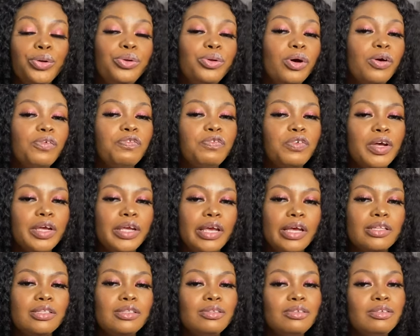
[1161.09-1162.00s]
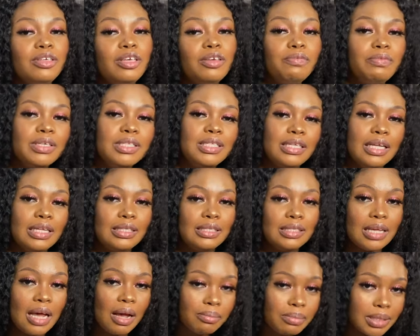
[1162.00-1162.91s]
Don't forget to give it a
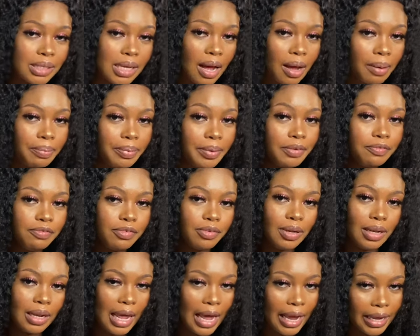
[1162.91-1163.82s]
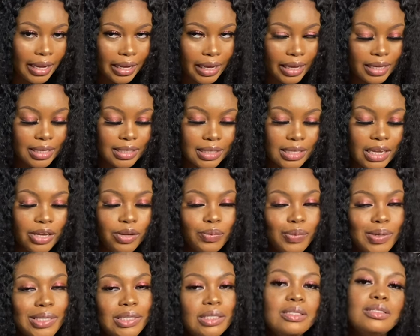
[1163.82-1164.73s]
thumbs up if you like it and
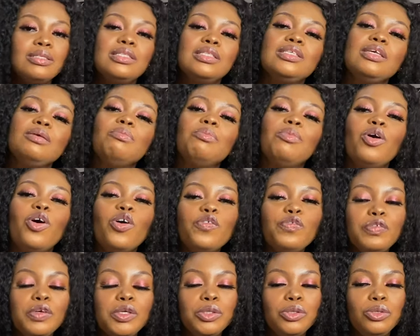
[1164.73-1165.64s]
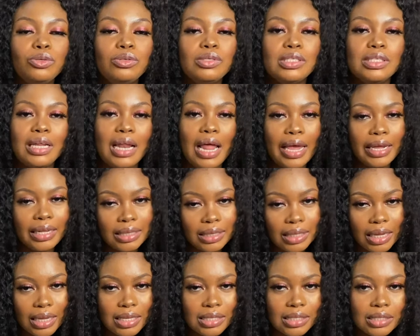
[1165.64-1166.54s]
you want to see more videos
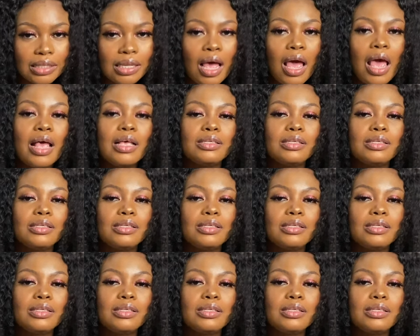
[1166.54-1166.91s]
like this.